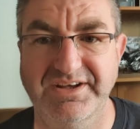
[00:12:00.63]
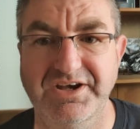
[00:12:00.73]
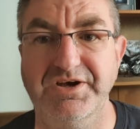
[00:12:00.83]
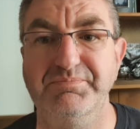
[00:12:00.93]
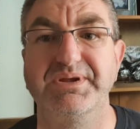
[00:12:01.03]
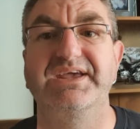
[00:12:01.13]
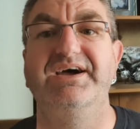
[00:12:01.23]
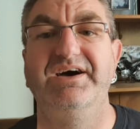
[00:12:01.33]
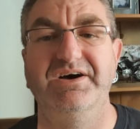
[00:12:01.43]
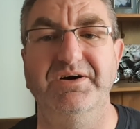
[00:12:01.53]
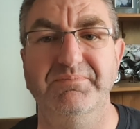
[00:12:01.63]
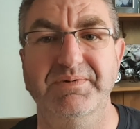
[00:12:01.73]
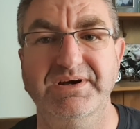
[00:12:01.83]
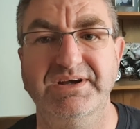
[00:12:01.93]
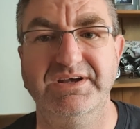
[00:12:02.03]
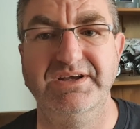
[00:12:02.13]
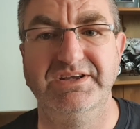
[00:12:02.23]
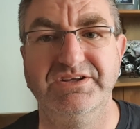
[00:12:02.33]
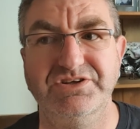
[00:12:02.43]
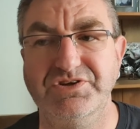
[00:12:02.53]
and be calm,
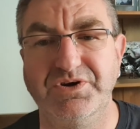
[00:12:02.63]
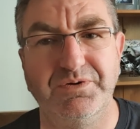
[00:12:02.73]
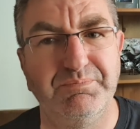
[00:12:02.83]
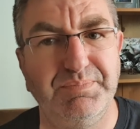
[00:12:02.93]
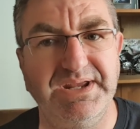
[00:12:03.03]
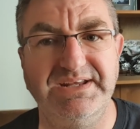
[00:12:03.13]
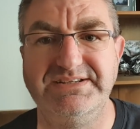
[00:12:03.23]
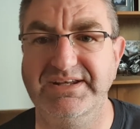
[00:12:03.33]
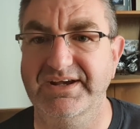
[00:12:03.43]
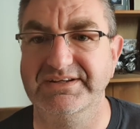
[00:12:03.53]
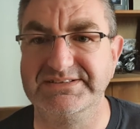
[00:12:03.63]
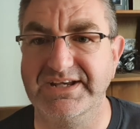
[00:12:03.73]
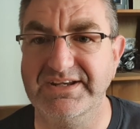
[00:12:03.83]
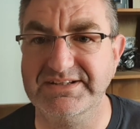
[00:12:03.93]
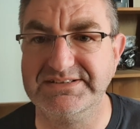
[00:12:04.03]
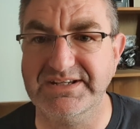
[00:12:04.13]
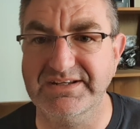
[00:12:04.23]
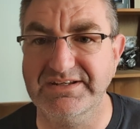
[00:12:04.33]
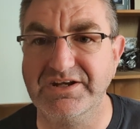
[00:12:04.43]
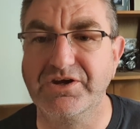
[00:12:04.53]
you're not beating
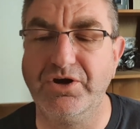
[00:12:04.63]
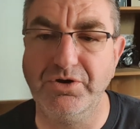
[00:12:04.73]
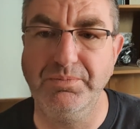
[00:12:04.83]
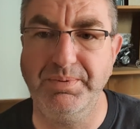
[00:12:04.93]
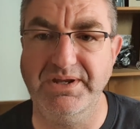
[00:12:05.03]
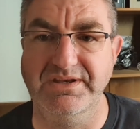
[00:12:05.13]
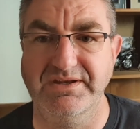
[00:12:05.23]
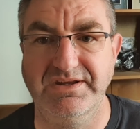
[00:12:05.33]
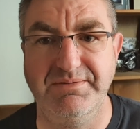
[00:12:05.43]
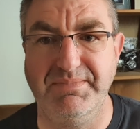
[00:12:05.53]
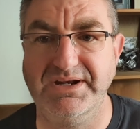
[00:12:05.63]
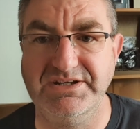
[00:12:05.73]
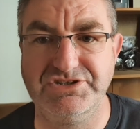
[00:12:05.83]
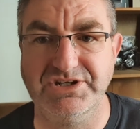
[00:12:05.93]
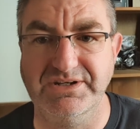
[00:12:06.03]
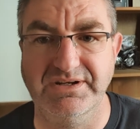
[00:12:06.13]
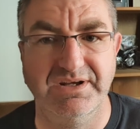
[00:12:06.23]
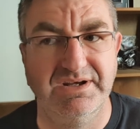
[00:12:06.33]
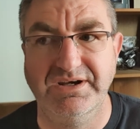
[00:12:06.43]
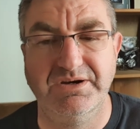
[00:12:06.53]
anxiety. You're coping, you're managing.
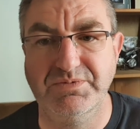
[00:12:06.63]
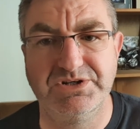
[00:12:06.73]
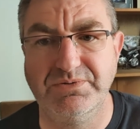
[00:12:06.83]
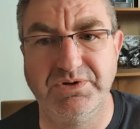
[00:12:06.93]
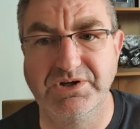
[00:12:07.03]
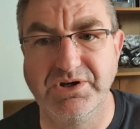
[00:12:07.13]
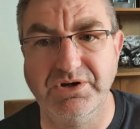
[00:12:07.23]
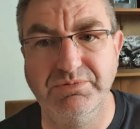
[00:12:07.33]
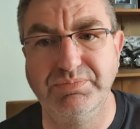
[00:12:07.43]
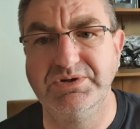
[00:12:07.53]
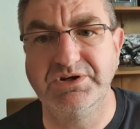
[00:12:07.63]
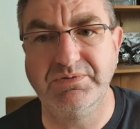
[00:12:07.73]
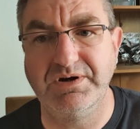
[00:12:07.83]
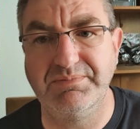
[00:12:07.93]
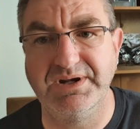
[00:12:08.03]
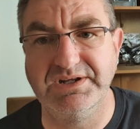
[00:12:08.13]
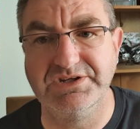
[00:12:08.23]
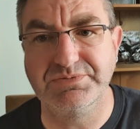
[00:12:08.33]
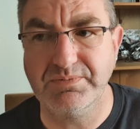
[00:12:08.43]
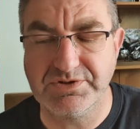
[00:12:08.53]
And we don't want to cope, we don't want to
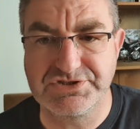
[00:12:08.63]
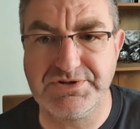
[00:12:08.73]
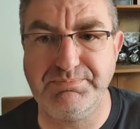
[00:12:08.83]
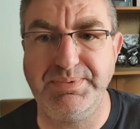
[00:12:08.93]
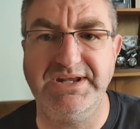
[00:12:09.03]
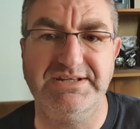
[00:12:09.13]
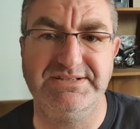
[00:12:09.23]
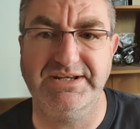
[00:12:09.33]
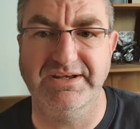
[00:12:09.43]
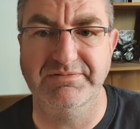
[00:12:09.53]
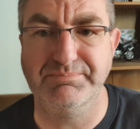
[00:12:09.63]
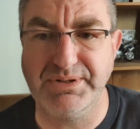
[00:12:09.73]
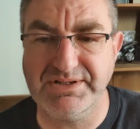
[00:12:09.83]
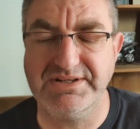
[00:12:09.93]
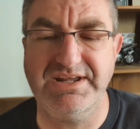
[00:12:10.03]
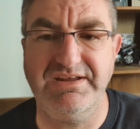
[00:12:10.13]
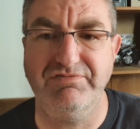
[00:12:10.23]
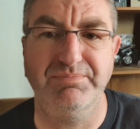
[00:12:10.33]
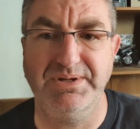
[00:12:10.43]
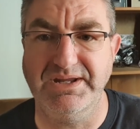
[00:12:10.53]
manage, we want to beat it. And
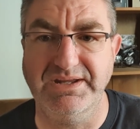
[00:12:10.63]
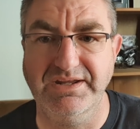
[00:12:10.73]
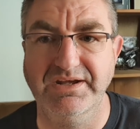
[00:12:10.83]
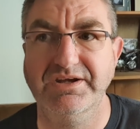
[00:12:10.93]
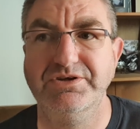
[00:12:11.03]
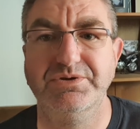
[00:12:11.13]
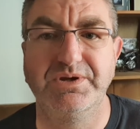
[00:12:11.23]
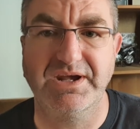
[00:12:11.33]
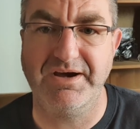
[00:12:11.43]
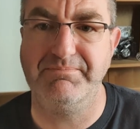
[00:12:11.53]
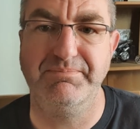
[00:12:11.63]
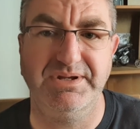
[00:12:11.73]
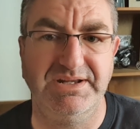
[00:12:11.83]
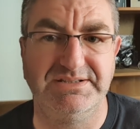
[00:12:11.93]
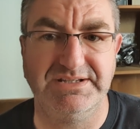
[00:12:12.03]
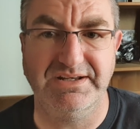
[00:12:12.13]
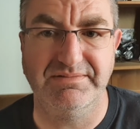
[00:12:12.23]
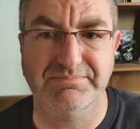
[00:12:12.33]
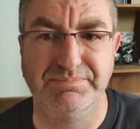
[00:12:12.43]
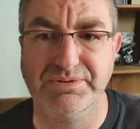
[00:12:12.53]
believe me, you can beat it.
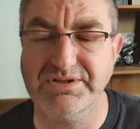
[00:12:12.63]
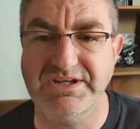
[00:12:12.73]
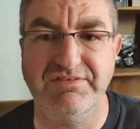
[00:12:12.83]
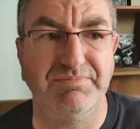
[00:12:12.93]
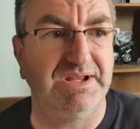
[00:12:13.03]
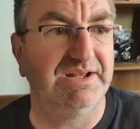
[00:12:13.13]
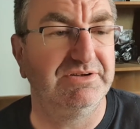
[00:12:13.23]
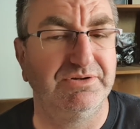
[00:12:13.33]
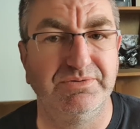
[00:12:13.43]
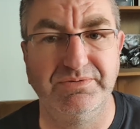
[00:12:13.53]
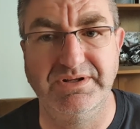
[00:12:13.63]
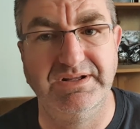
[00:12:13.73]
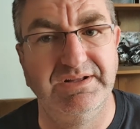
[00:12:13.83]
Believe me, I know